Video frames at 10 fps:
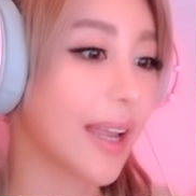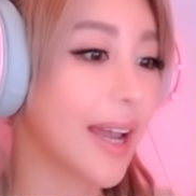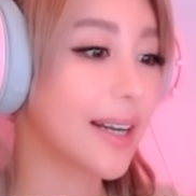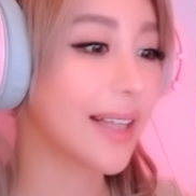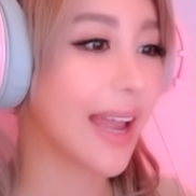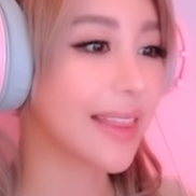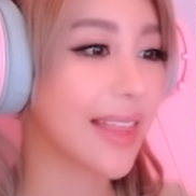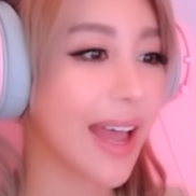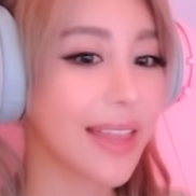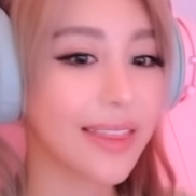Kind of like
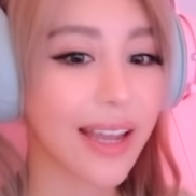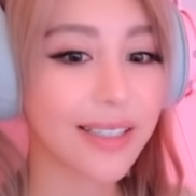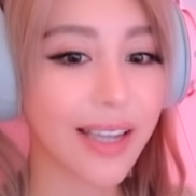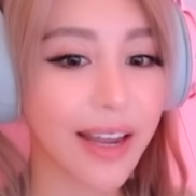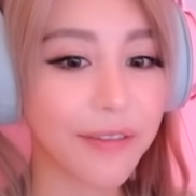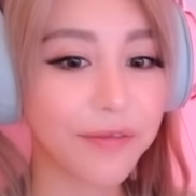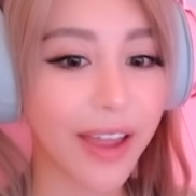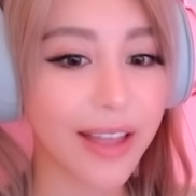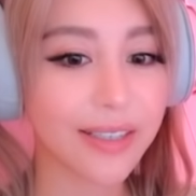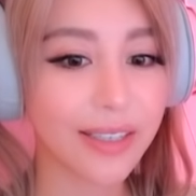that. That's kind of
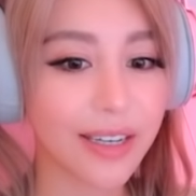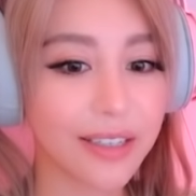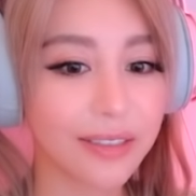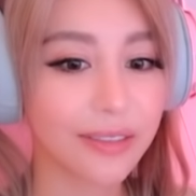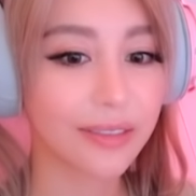fancy.